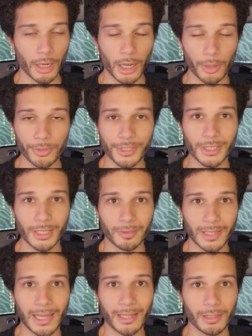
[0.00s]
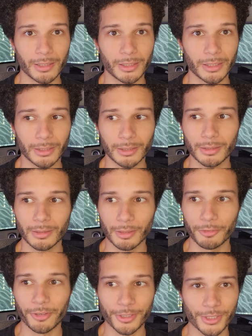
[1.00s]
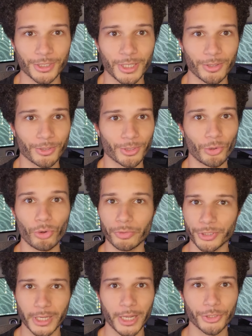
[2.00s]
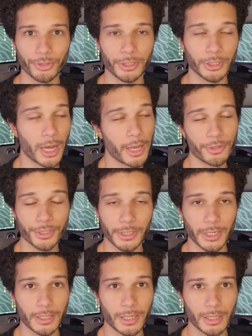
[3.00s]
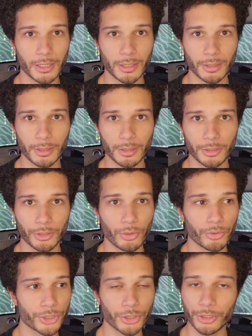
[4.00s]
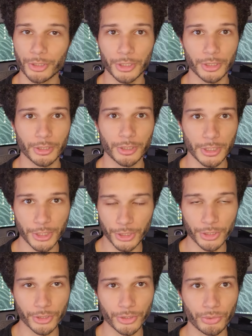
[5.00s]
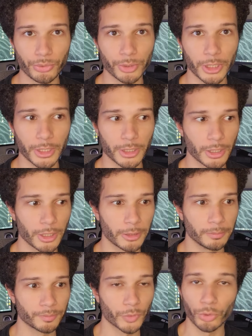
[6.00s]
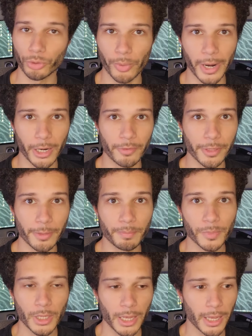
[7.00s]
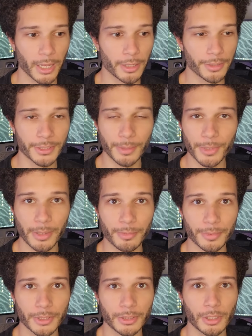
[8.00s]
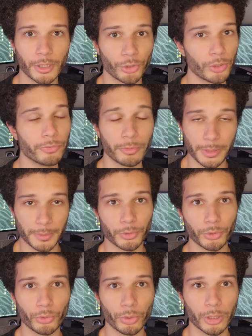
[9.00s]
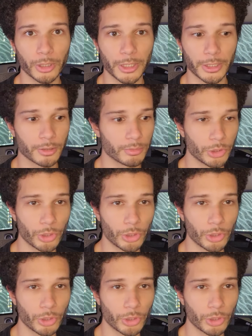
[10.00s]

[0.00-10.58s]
I would say that like faceless channels are oversaturated. I understand that certain niches do require them, and sometimes they're good for people who are like